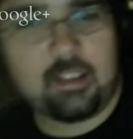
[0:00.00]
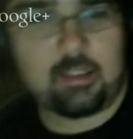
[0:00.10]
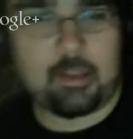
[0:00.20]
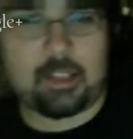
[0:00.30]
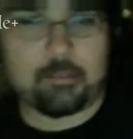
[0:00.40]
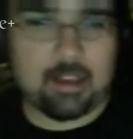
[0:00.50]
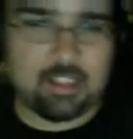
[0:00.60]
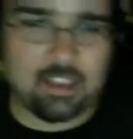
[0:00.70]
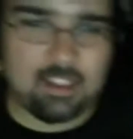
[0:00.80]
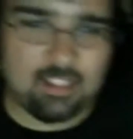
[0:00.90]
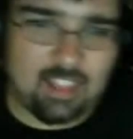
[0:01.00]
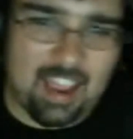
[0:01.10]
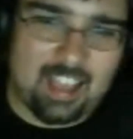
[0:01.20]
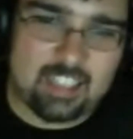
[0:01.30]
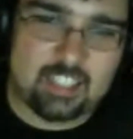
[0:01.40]
The Best Buy thing
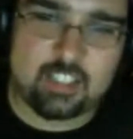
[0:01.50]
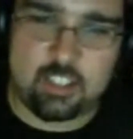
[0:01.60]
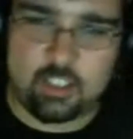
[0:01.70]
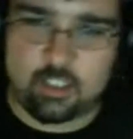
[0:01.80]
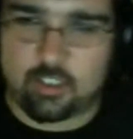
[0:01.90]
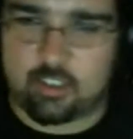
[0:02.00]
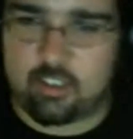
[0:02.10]
last year,